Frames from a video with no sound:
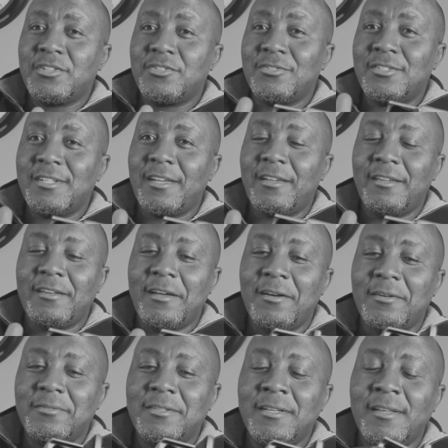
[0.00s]
You take it
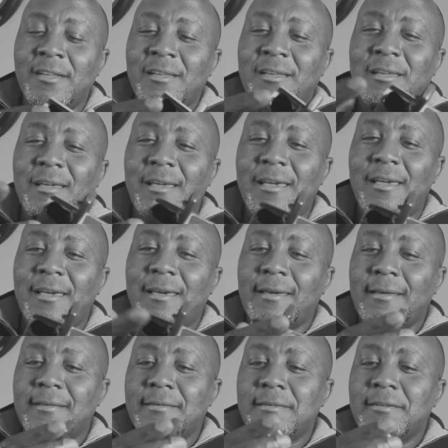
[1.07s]
out,
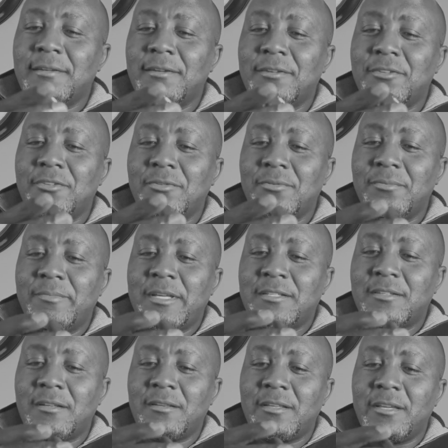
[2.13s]
and you
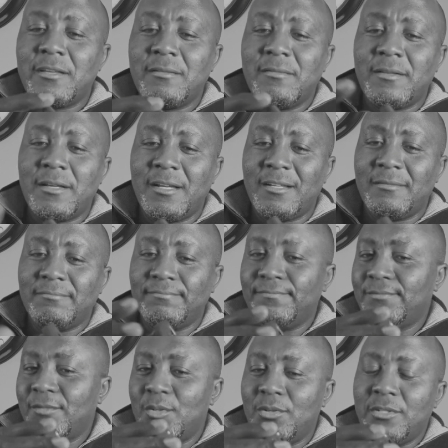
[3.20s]
basically
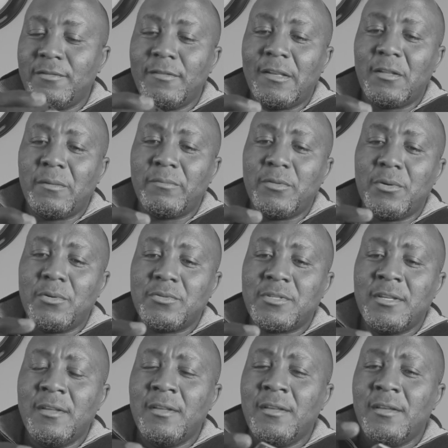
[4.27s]
go develop those.
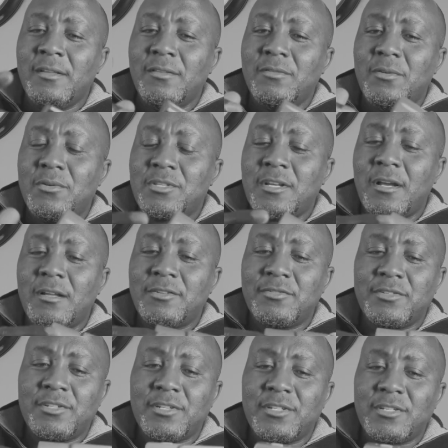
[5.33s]
Those
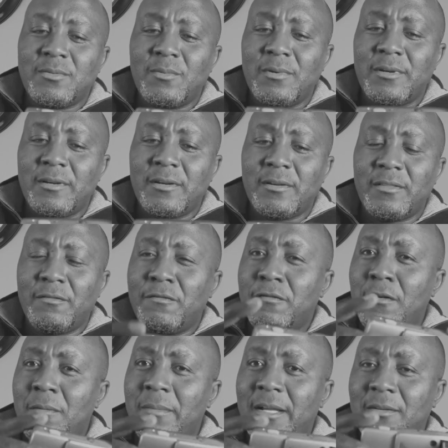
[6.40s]
cartridges were, the
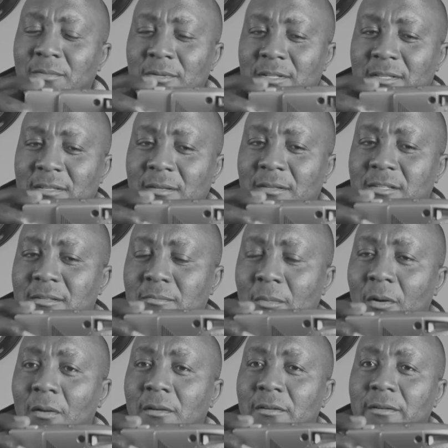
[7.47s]
format was
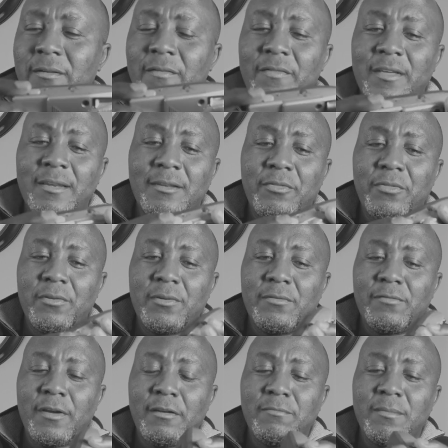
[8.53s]
smaller than the
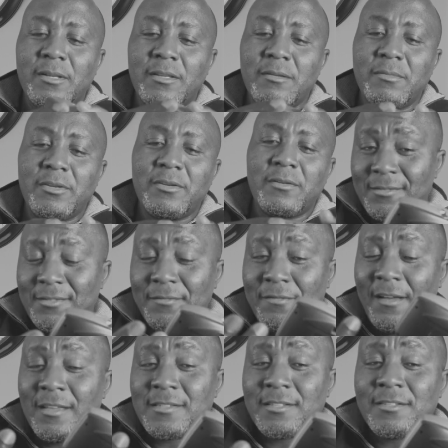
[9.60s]
35 millimeter.
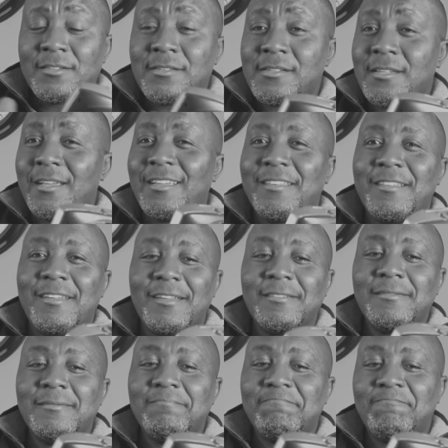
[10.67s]
Suffice it to say that
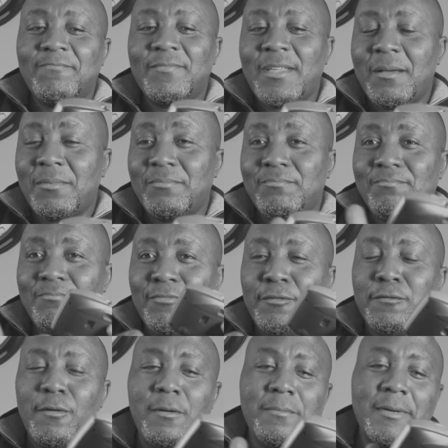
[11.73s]
that
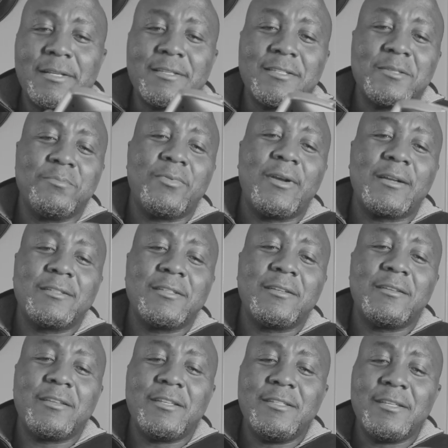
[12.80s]
format is
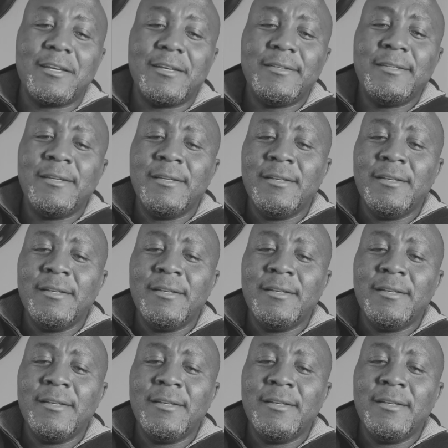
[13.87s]
practically dead.